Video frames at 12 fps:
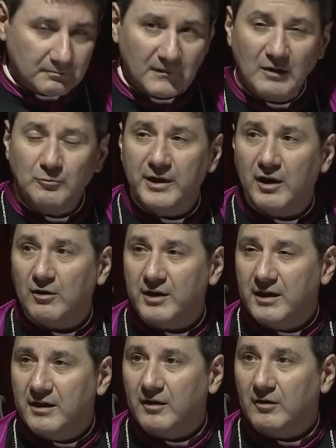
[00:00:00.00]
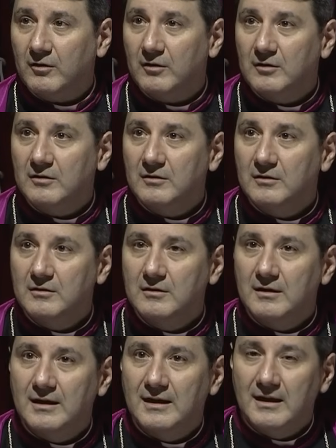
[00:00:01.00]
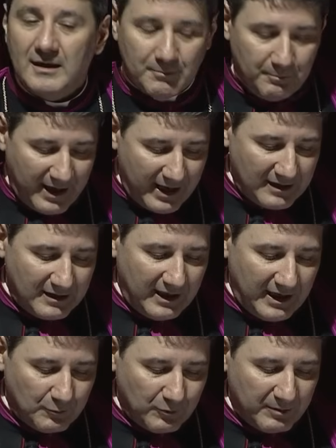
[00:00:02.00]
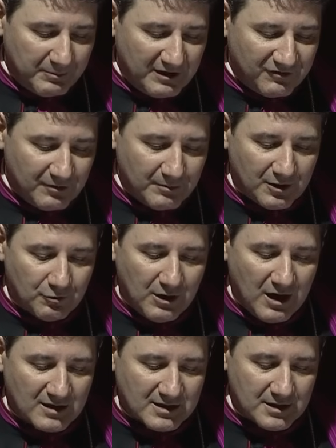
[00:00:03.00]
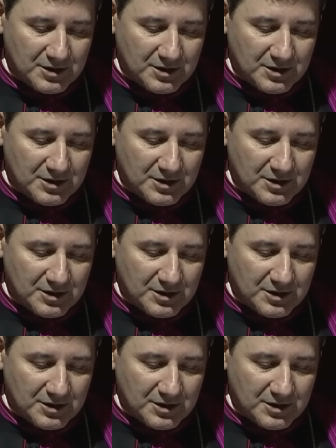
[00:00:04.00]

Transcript: And we are here, men and women from across the